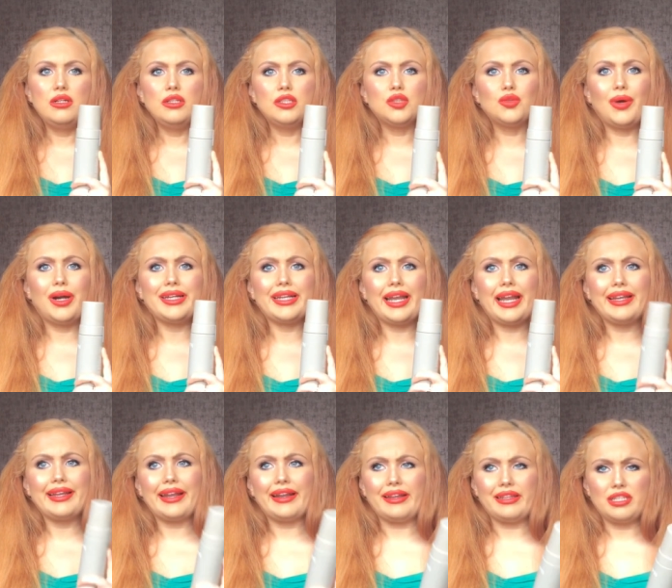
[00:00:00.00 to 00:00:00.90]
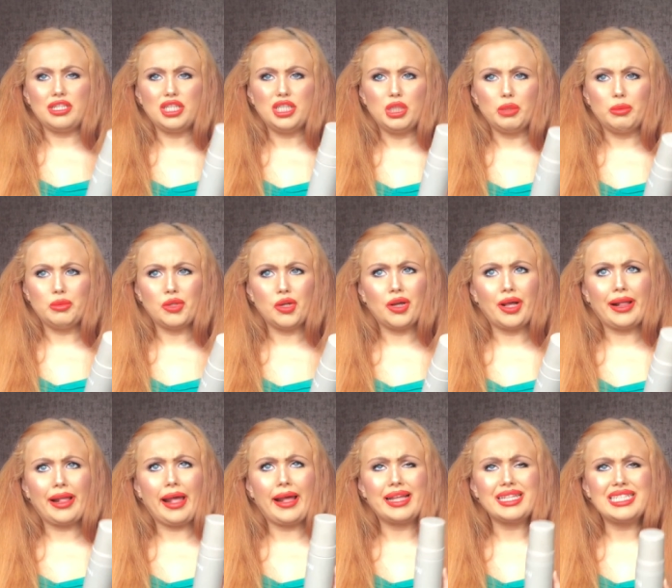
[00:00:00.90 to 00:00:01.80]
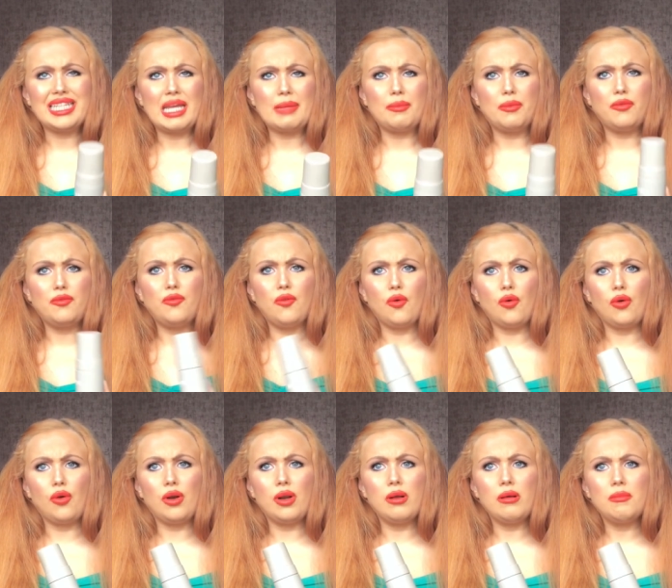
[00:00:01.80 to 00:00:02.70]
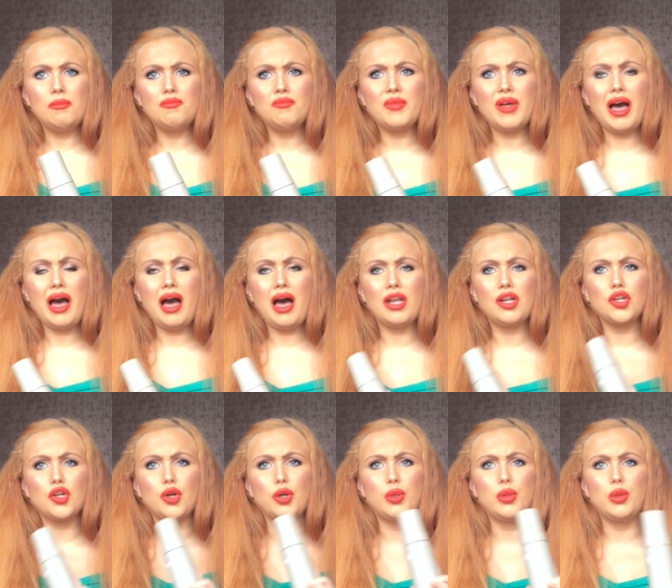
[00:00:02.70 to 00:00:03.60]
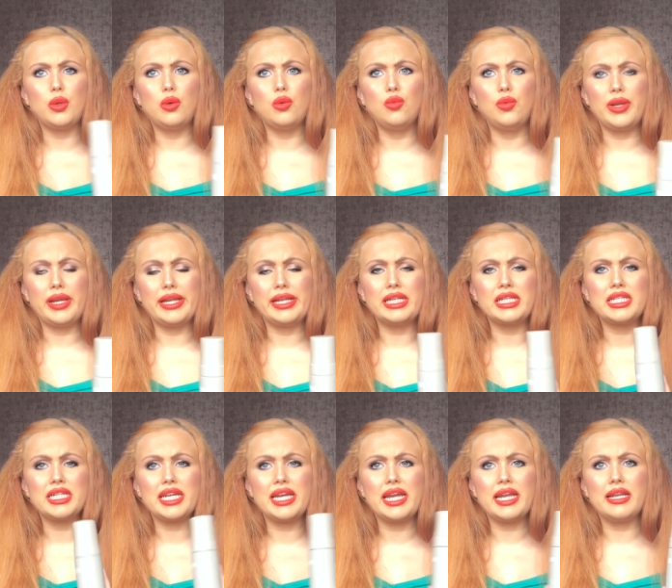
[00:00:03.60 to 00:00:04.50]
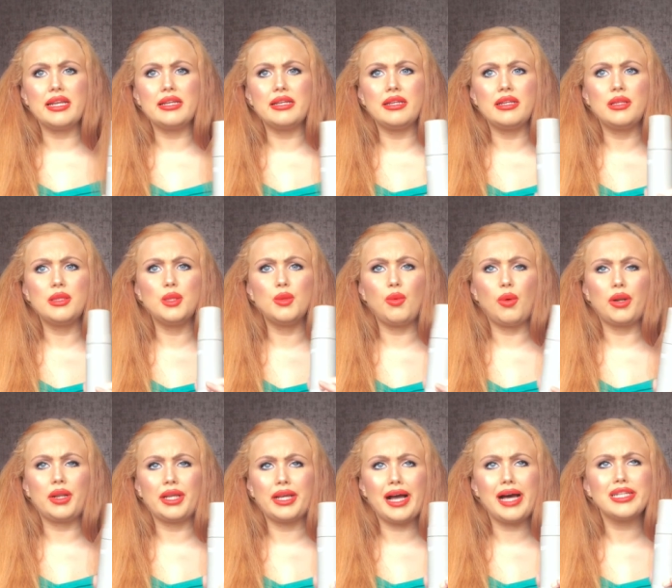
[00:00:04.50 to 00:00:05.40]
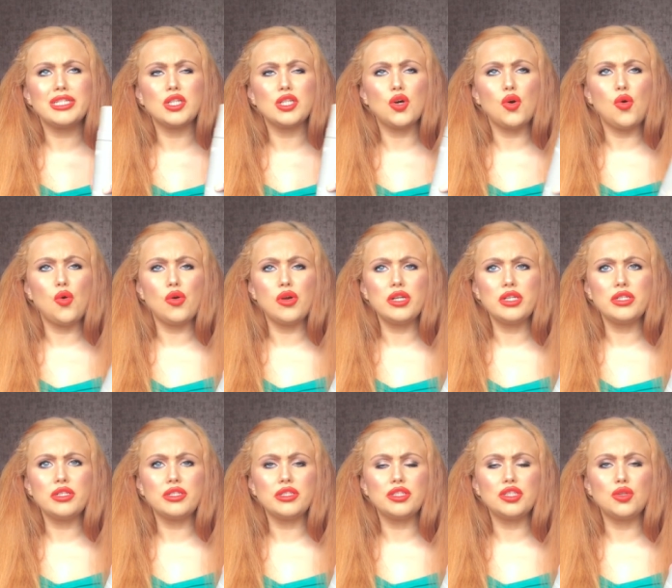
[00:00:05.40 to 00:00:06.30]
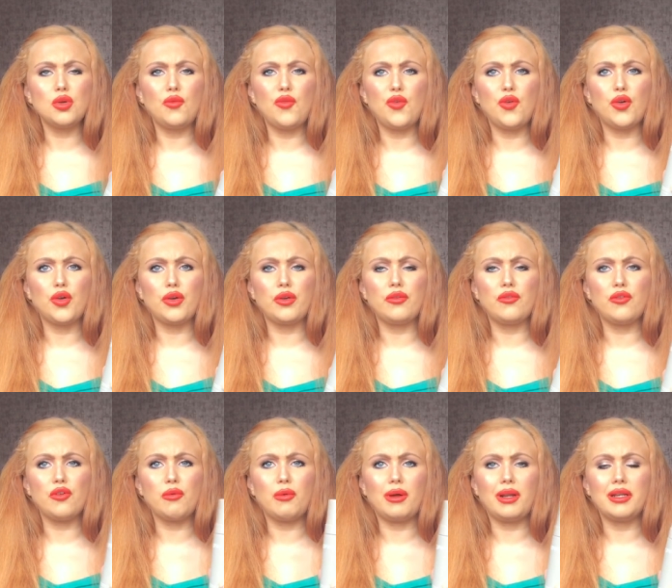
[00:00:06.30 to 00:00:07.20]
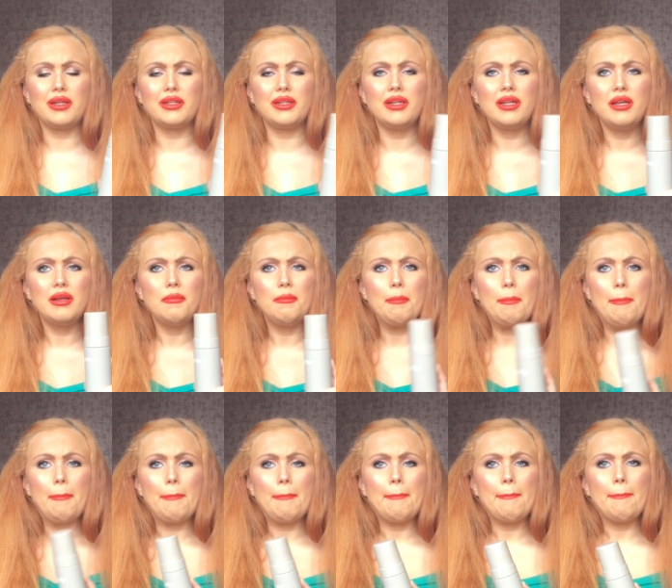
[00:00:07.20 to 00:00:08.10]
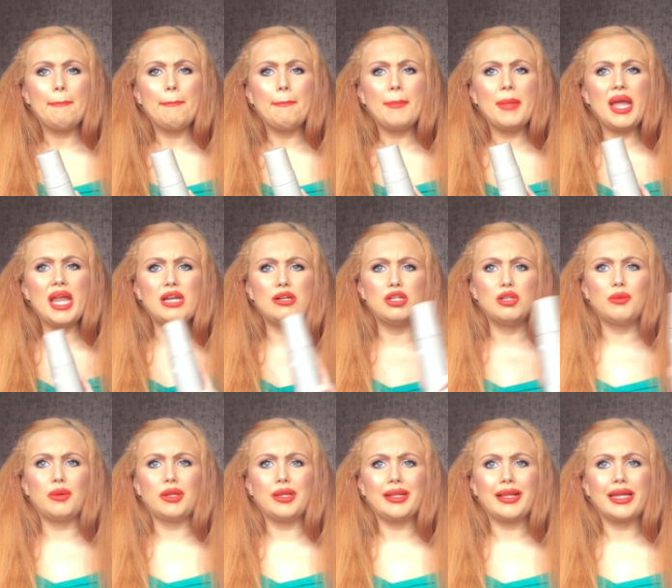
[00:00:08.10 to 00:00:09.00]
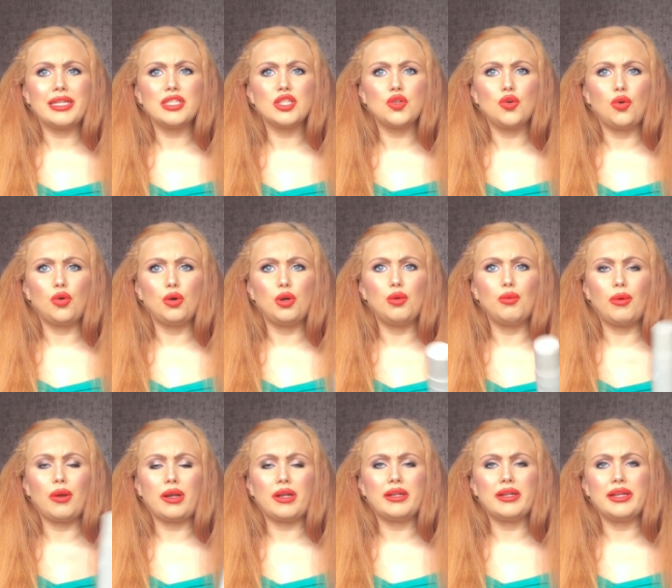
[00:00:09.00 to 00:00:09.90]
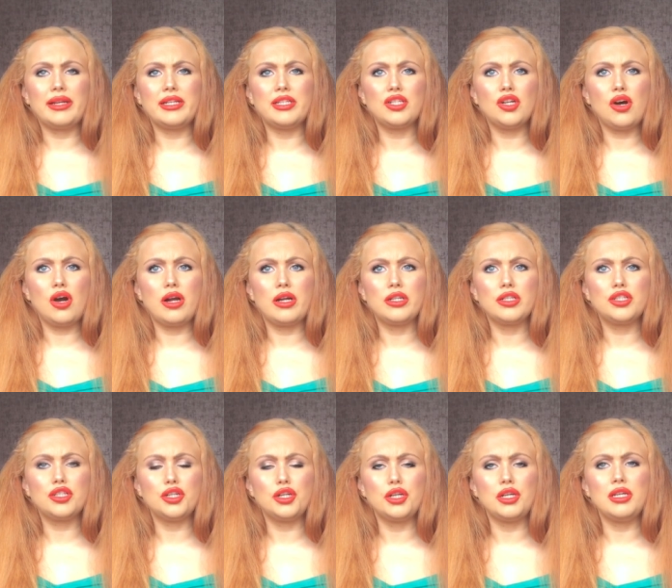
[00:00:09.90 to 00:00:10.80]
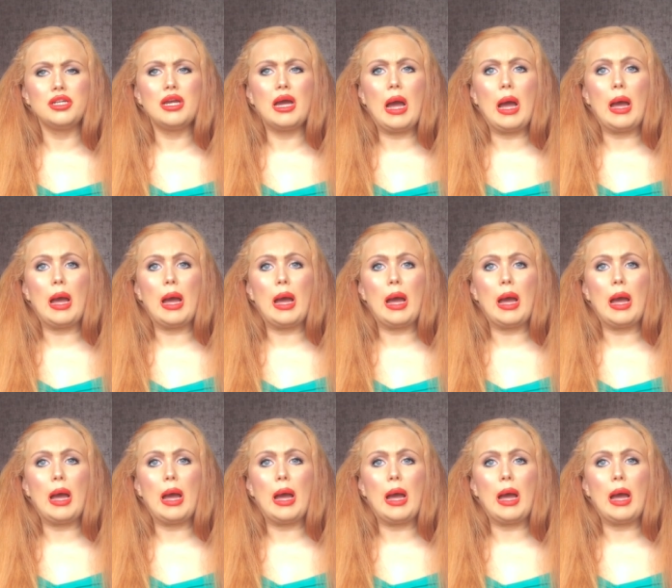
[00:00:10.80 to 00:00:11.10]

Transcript: So I did get some Superdrug, like I said before. They had a good range in the one in Castle Court. So if you're looking for one, either the one in Castle Court or the one in town too,